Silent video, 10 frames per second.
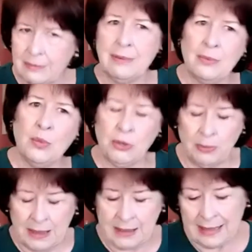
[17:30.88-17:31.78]
wonder
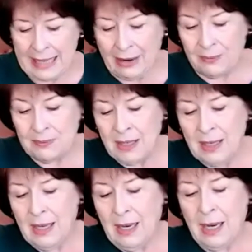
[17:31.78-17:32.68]
about that now.
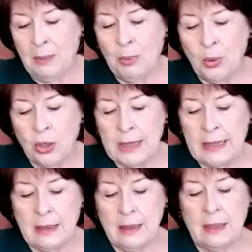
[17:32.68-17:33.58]

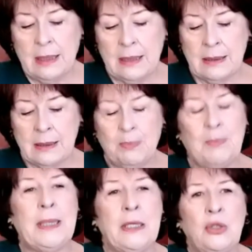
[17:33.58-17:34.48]
Puri is
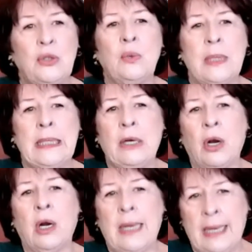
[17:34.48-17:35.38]

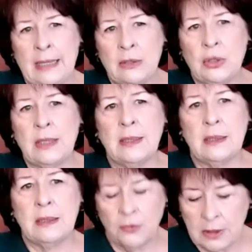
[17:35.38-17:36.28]
P-U-E-R-H, is a
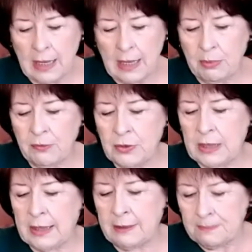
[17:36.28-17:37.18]
different type of
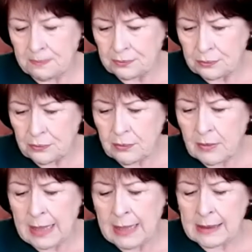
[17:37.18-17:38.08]
tea.
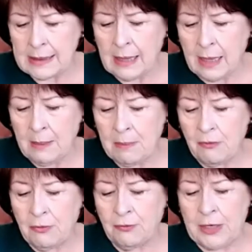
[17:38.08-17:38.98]
It's
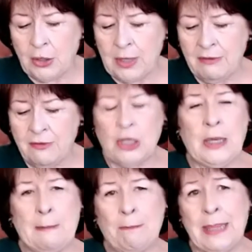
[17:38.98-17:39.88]
very,
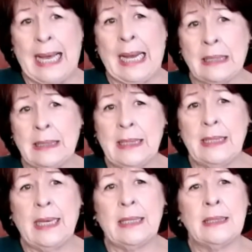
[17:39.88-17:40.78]
very black
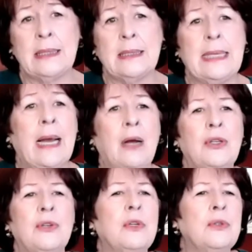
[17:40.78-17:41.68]
tea, and it's now,
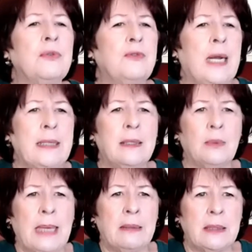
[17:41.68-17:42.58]
you'll find it
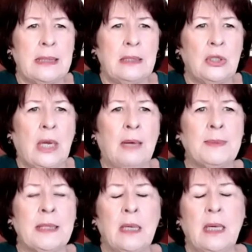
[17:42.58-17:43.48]
around in tea
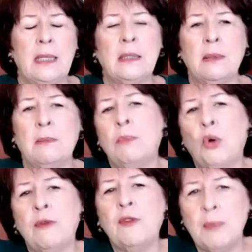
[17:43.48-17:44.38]
shops. It's
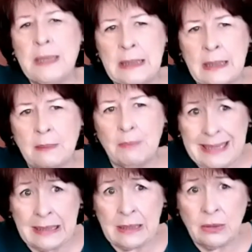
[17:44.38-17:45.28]
more of a
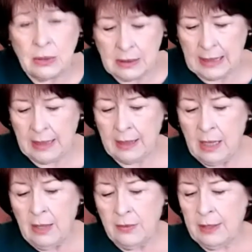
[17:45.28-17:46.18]
medicinal tea.
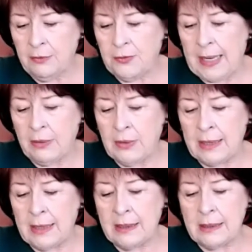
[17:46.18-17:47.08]
They found
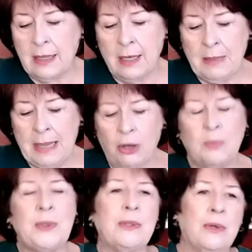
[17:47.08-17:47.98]
that it
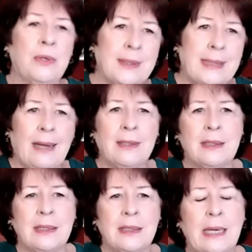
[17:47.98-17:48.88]
helps, or it's
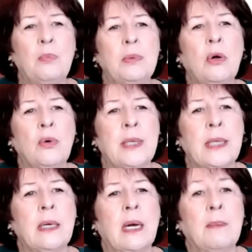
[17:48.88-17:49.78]
touted to help
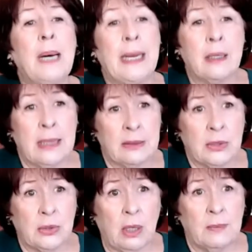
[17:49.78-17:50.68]
lowering high
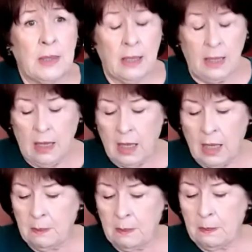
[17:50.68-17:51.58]
cholesterol.
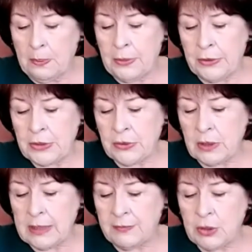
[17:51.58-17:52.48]
So the
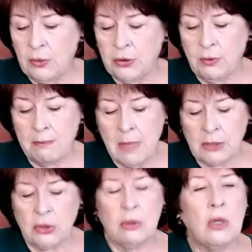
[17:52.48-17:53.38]
leaves go through a
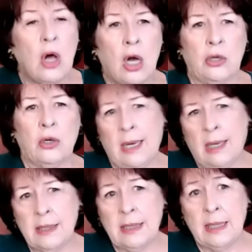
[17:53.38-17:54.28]
much longer
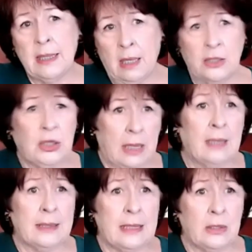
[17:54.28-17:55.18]

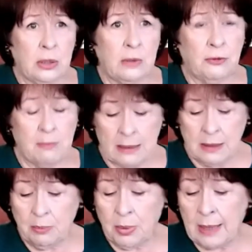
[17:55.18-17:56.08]
oxidation and
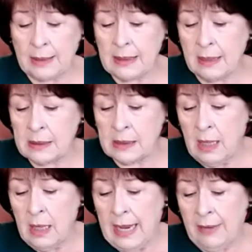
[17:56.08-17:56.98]
fermenting process
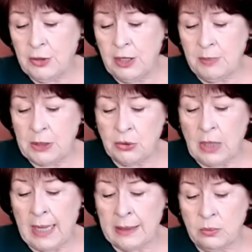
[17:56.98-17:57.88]
after they've been
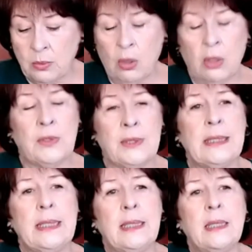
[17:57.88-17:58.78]
dried and rolled. This
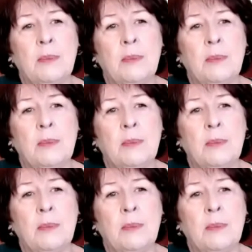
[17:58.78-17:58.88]
tea